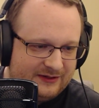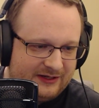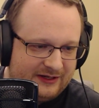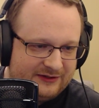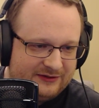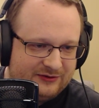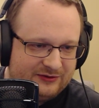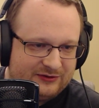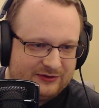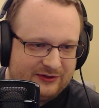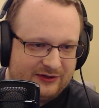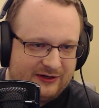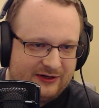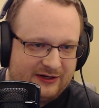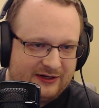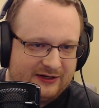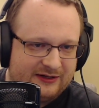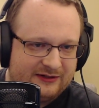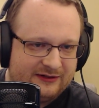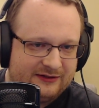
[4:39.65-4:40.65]
As you
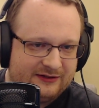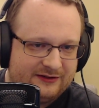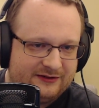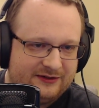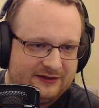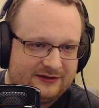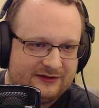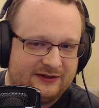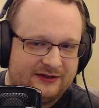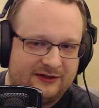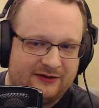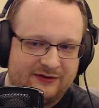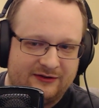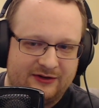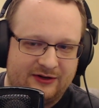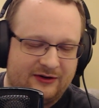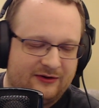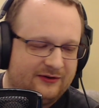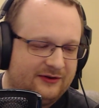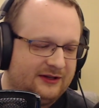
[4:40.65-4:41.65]
saw, just another
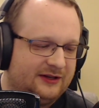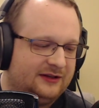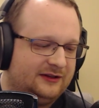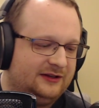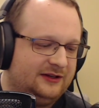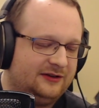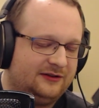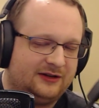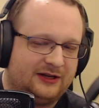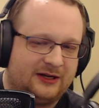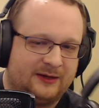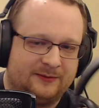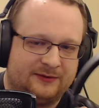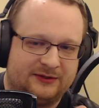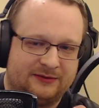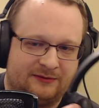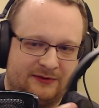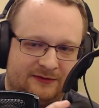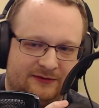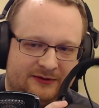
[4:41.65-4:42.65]
note that the ear cups
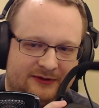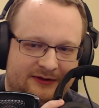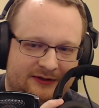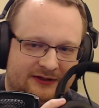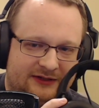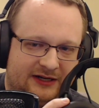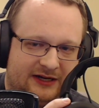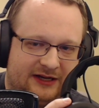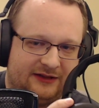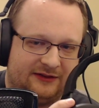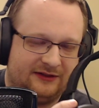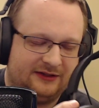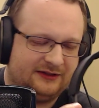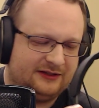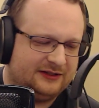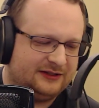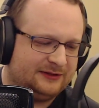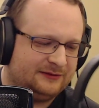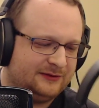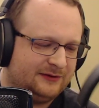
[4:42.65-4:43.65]
swivel. I think
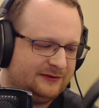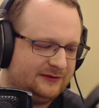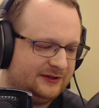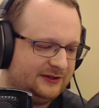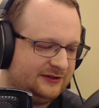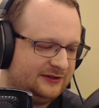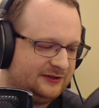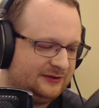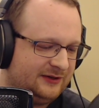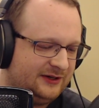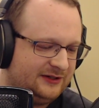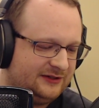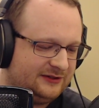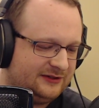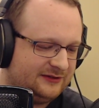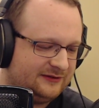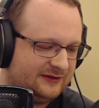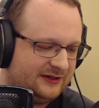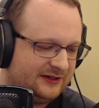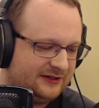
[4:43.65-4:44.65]
they swivel in a
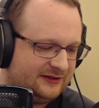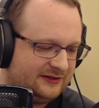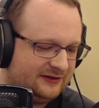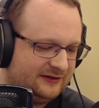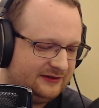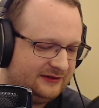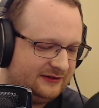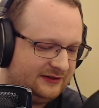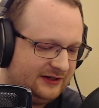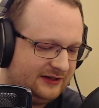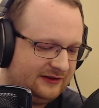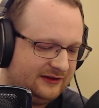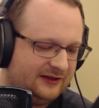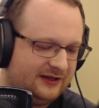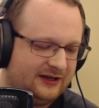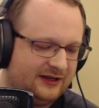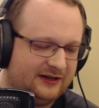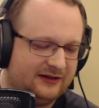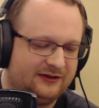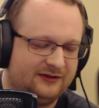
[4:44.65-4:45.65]
strange direction, in
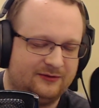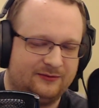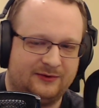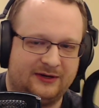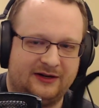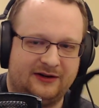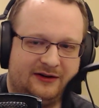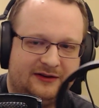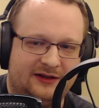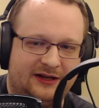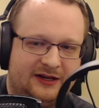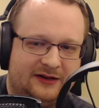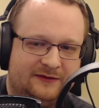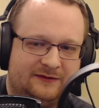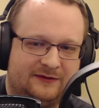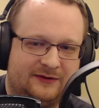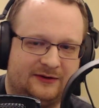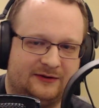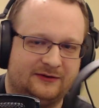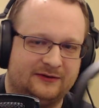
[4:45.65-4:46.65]
that you wear the
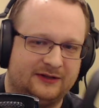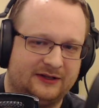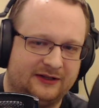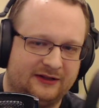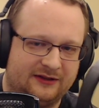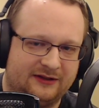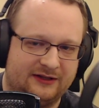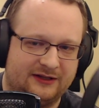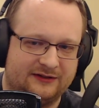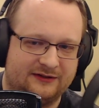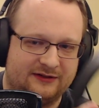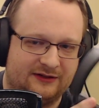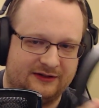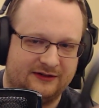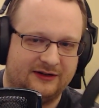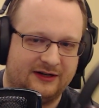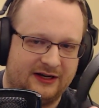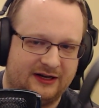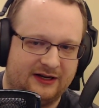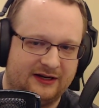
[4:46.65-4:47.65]
headphone like this on
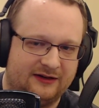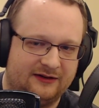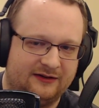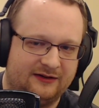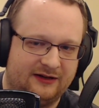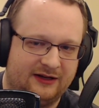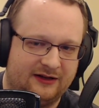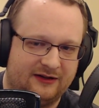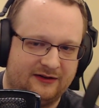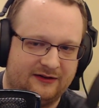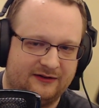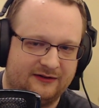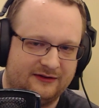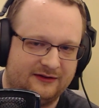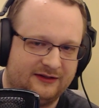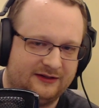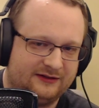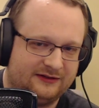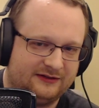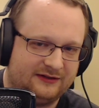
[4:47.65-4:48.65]
your head, L
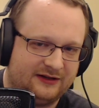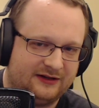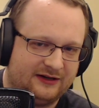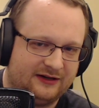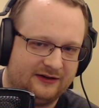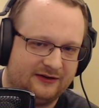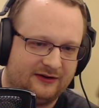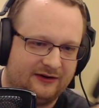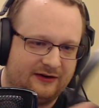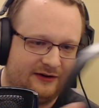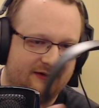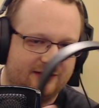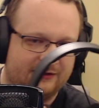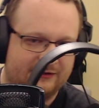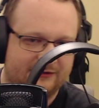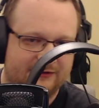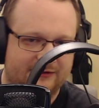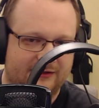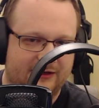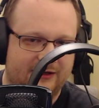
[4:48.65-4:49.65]
this side, R
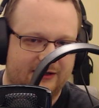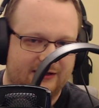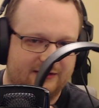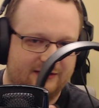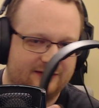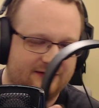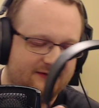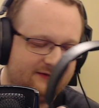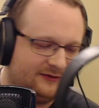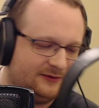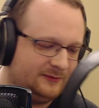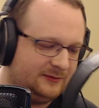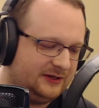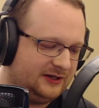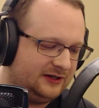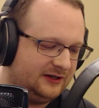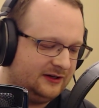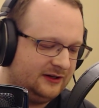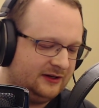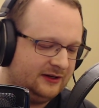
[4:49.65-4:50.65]
this side for
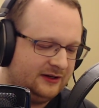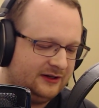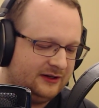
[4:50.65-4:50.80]
me.